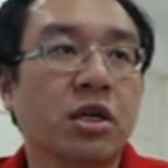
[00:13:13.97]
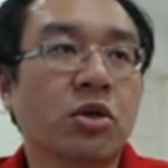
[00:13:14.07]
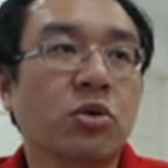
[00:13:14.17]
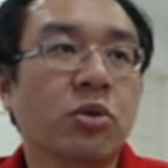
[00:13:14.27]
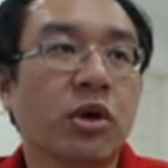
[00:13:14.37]

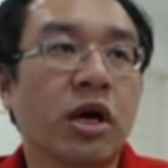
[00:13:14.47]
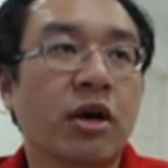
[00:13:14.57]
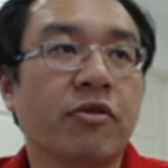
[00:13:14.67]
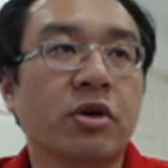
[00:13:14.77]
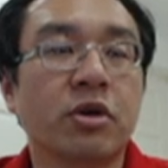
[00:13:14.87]
you will
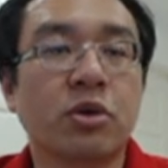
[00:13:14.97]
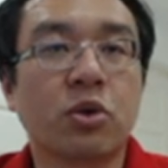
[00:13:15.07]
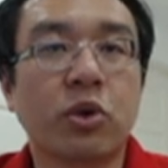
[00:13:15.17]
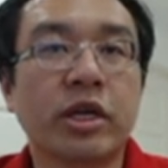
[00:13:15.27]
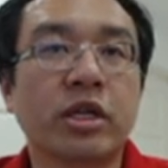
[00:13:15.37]
have a
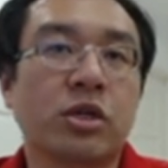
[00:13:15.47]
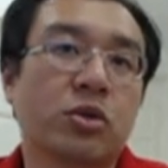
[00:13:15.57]
queen